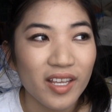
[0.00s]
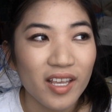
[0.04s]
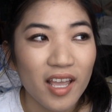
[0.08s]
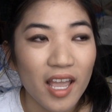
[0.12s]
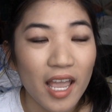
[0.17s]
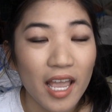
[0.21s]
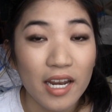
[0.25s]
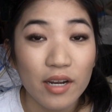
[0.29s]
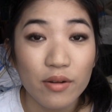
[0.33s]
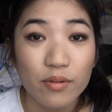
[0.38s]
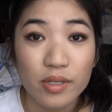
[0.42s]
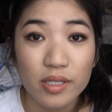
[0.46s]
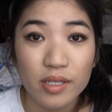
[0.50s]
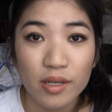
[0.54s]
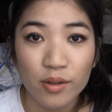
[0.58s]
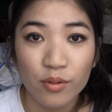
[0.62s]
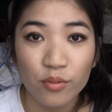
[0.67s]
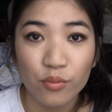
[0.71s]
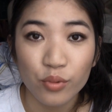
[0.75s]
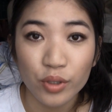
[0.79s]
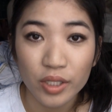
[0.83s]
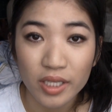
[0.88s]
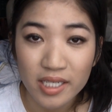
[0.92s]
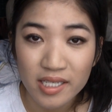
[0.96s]
And it was a
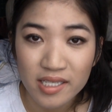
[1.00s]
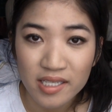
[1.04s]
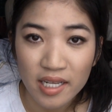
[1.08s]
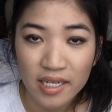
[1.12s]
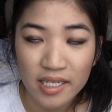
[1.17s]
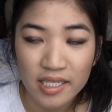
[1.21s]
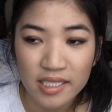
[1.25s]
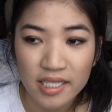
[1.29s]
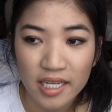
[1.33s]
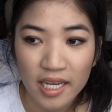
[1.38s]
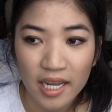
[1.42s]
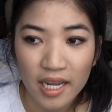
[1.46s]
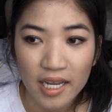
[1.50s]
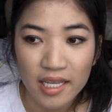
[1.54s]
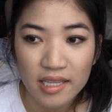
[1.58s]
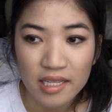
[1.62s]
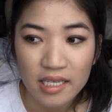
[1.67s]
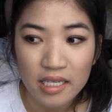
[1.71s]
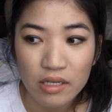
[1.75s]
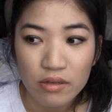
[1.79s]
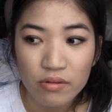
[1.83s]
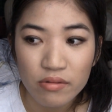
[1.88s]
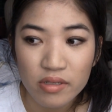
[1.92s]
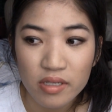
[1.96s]
really sunny day. I
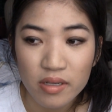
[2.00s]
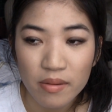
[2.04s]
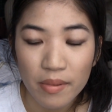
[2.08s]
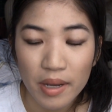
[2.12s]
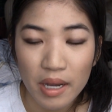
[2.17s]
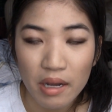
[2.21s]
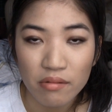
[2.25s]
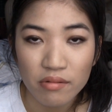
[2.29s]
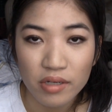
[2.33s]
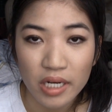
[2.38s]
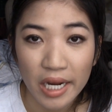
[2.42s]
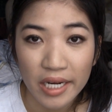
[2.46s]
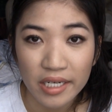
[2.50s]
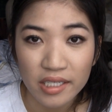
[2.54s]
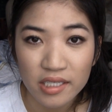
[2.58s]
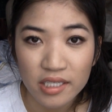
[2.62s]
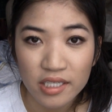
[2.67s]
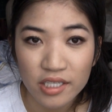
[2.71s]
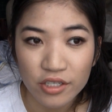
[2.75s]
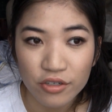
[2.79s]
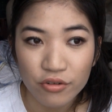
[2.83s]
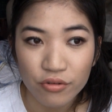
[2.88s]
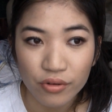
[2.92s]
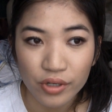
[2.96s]
think it was about 90
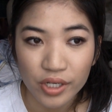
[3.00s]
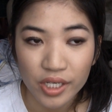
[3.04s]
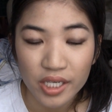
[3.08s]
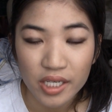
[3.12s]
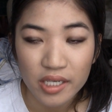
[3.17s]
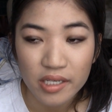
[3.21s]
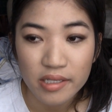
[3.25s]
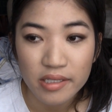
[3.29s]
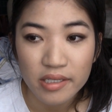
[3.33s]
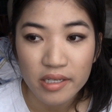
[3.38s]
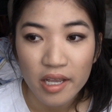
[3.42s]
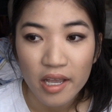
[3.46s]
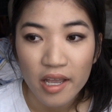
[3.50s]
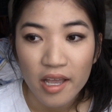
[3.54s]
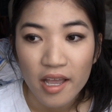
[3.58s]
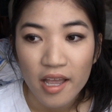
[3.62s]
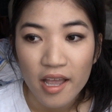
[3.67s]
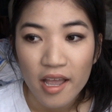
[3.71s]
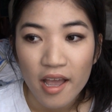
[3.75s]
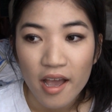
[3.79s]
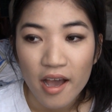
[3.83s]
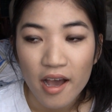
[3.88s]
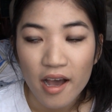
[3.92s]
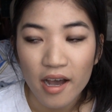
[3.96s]
degrees,
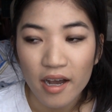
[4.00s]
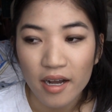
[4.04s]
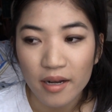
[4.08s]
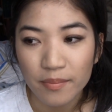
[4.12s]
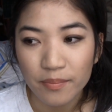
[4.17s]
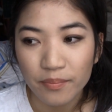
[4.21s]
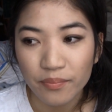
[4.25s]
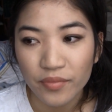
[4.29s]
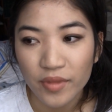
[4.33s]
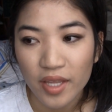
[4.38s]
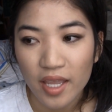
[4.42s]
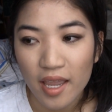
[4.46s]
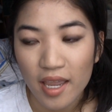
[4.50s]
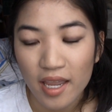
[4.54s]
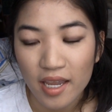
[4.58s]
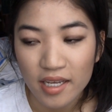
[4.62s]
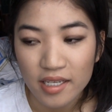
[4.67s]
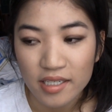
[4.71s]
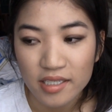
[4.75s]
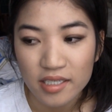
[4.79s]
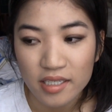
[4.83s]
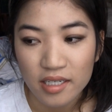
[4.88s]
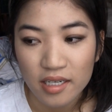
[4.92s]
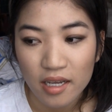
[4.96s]

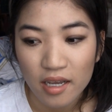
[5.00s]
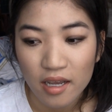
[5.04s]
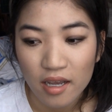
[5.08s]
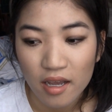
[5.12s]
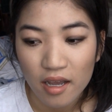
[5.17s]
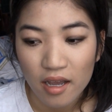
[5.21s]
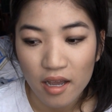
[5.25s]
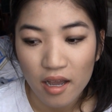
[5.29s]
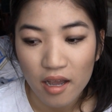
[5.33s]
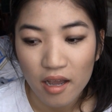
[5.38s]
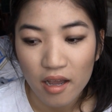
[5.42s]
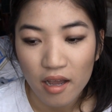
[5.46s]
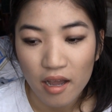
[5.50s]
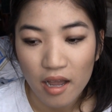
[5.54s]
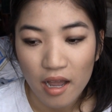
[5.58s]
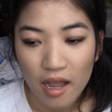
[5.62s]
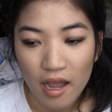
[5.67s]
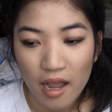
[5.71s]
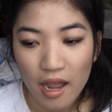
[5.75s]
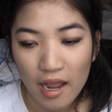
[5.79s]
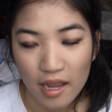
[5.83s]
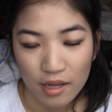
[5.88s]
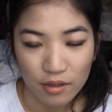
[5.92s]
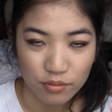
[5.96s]
and
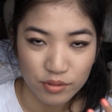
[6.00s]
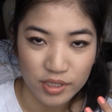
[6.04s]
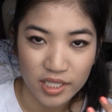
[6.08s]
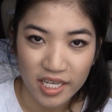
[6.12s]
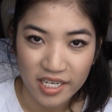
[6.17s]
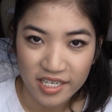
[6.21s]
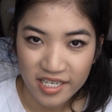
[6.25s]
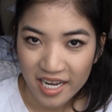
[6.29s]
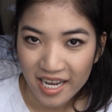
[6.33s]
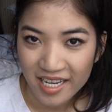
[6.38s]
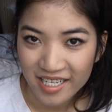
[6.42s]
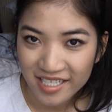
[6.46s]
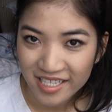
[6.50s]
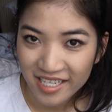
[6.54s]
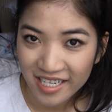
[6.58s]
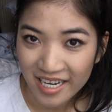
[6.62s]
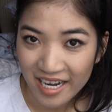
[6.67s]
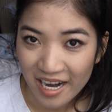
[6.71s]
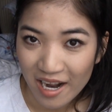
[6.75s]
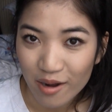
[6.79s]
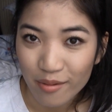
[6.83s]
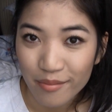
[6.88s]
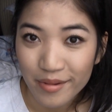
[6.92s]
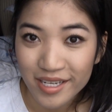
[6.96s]
I was testing
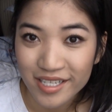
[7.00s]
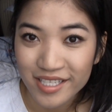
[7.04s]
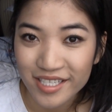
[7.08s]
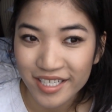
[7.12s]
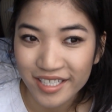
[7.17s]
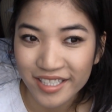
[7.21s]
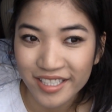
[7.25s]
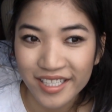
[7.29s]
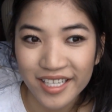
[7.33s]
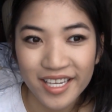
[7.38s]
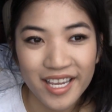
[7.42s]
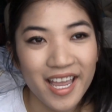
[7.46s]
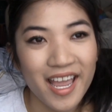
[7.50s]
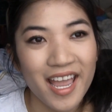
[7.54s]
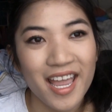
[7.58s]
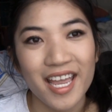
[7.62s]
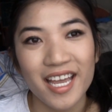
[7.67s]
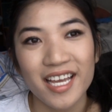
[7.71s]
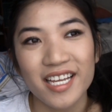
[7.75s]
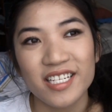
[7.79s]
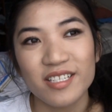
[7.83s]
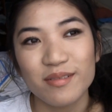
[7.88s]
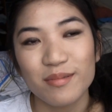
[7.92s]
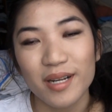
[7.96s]
it out basically,
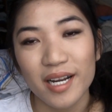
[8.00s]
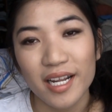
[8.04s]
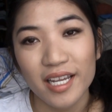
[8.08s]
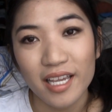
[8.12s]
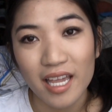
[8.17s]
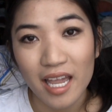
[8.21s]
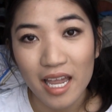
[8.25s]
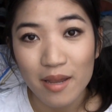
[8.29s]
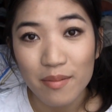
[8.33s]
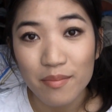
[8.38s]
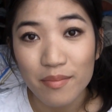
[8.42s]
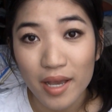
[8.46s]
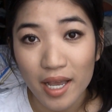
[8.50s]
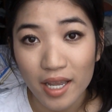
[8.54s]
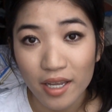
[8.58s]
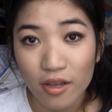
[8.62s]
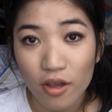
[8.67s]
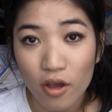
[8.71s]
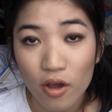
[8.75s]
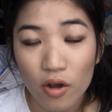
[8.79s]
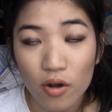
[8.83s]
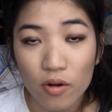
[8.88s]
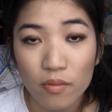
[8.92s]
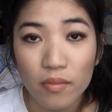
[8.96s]
and when I came back
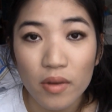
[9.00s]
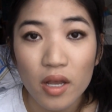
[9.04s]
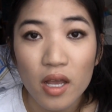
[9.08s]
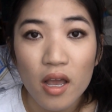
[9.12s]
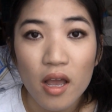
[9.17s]
home,